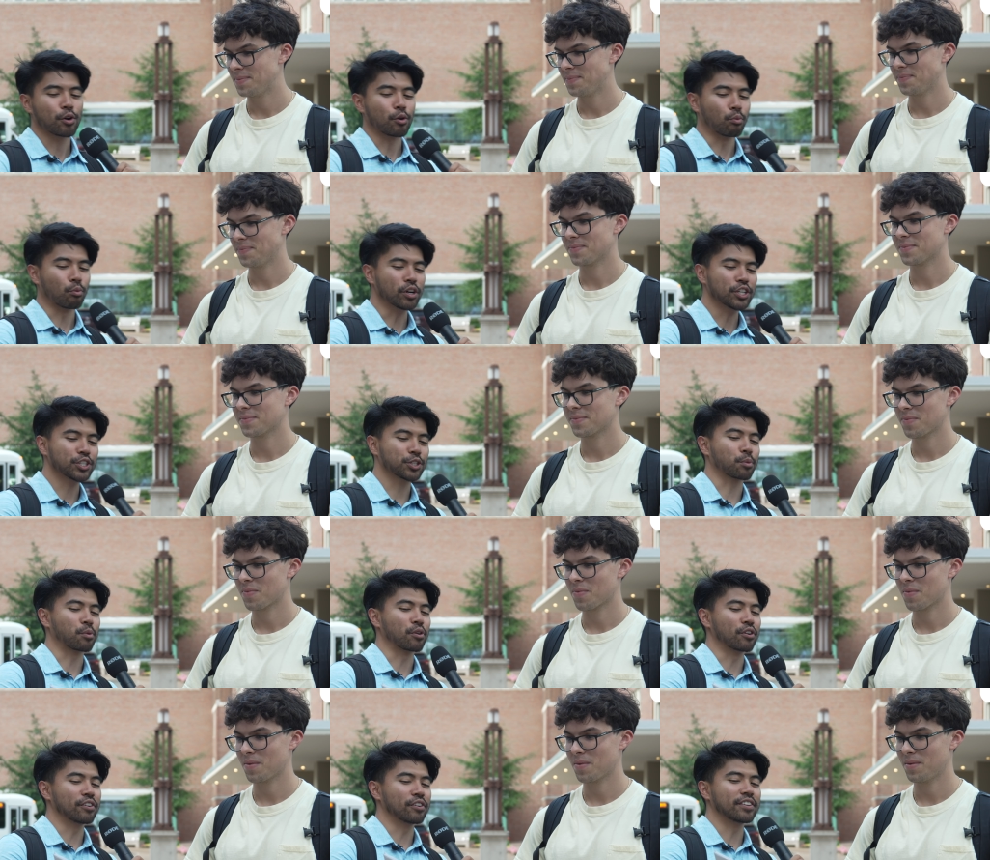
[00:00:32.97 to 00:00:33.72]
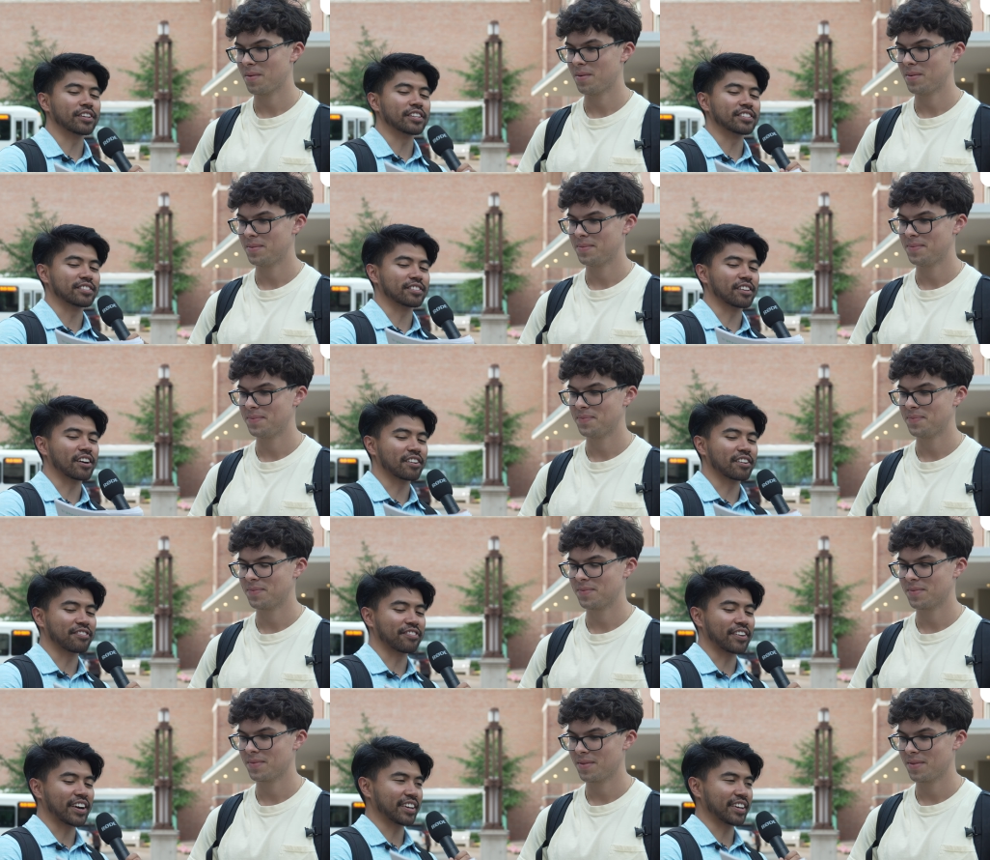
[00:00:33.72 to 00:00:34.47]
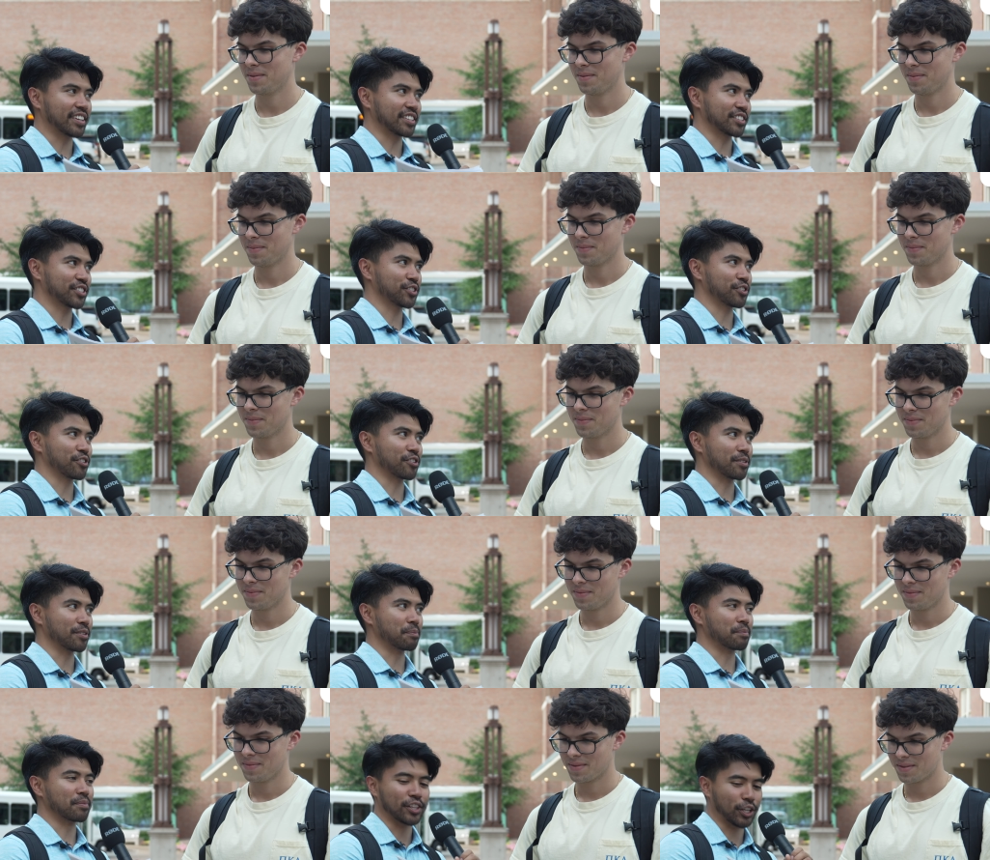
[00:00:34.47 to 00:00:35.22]
Speaker 1: Which word is not a finance
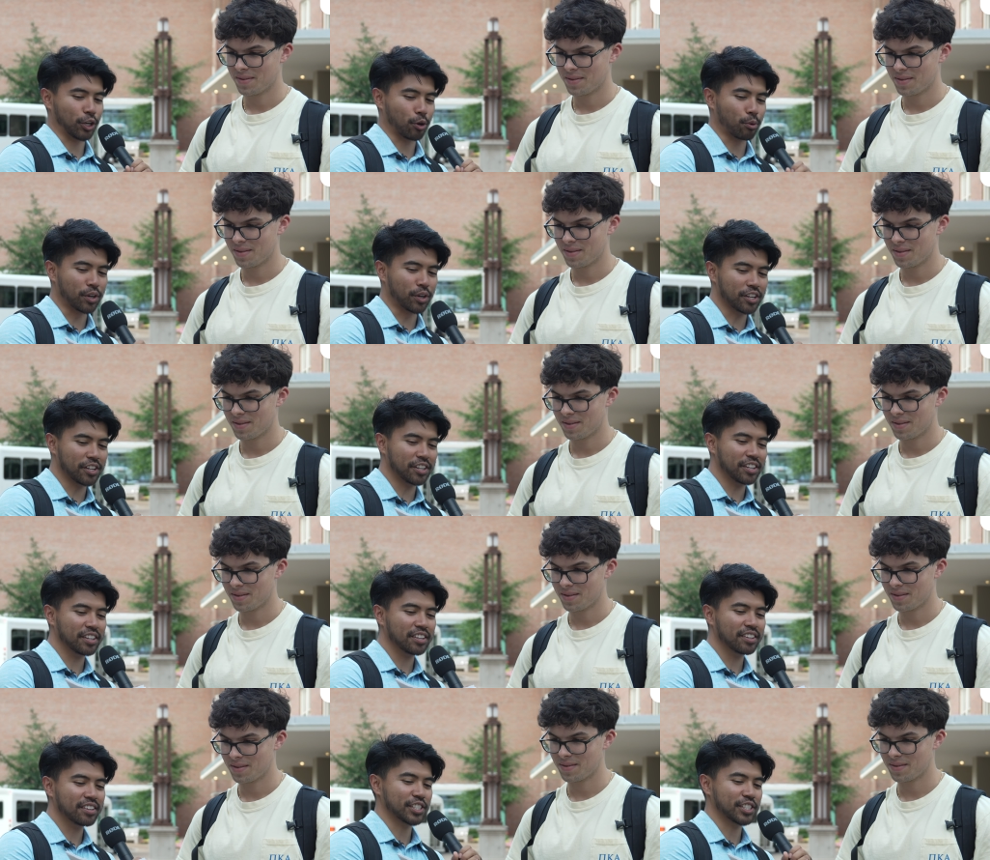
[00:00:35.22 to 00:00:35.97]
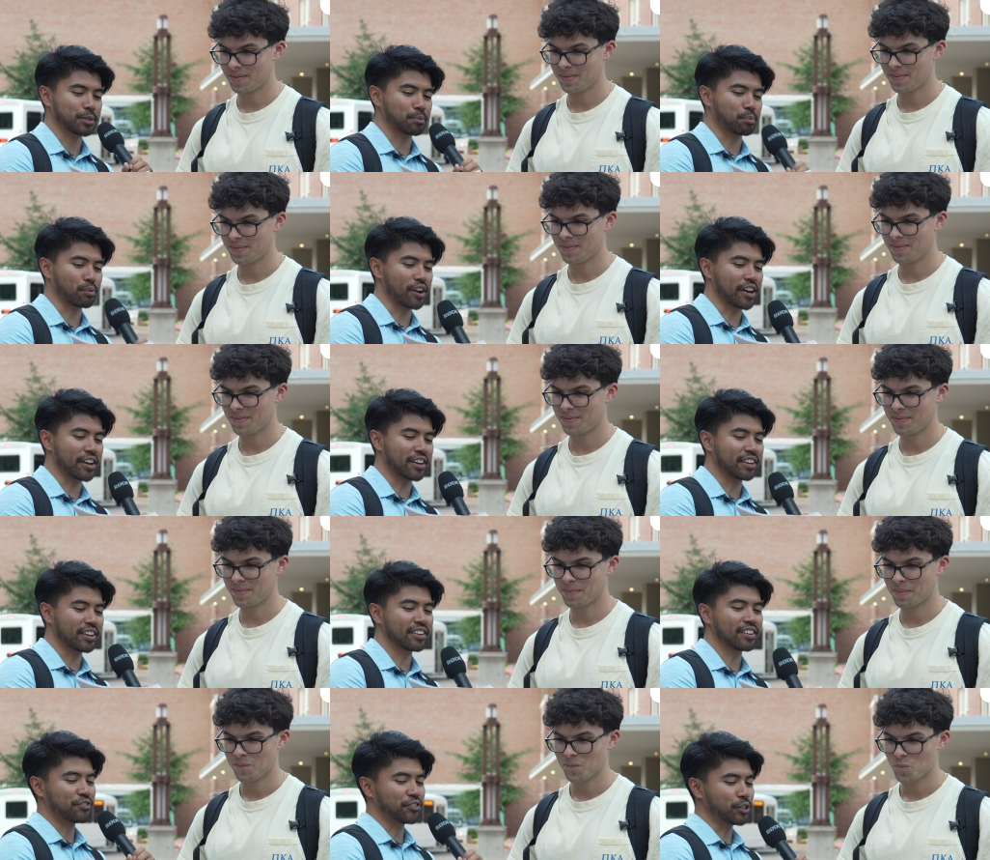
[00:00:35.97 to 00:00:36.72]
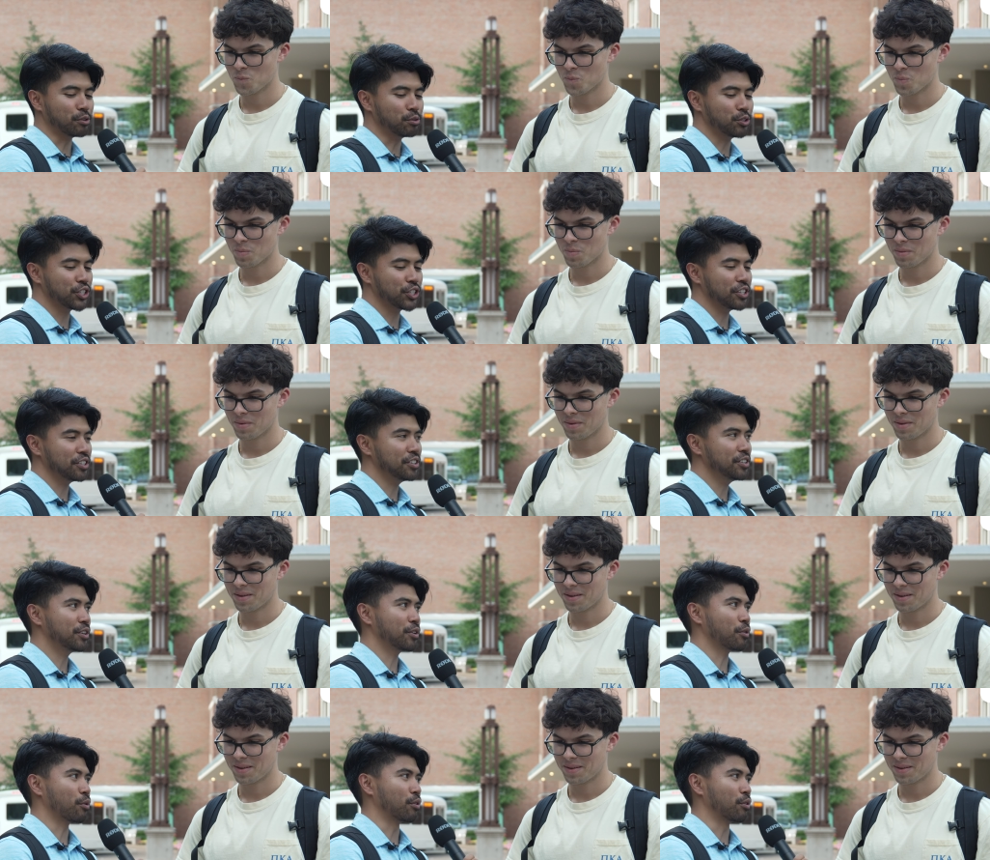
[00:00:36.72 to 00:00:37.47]
term? Liquidity, spread,
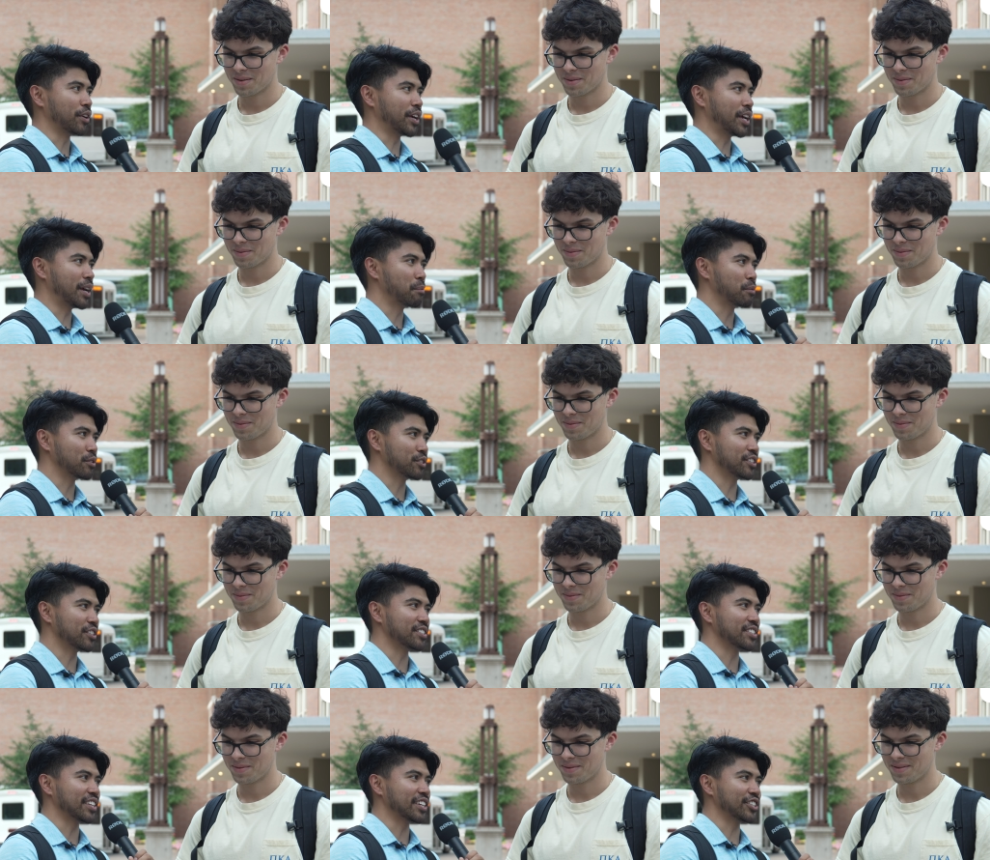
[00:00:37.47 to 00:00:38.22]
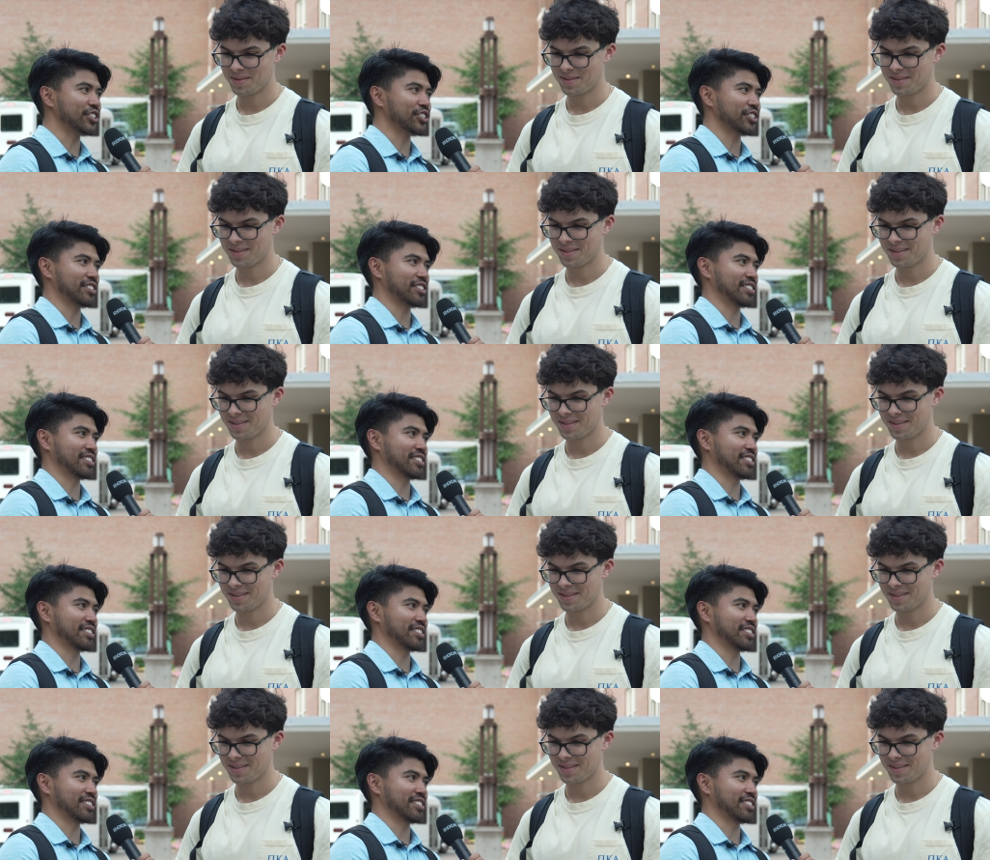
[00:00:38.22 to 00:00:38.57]
fusion, or amortization?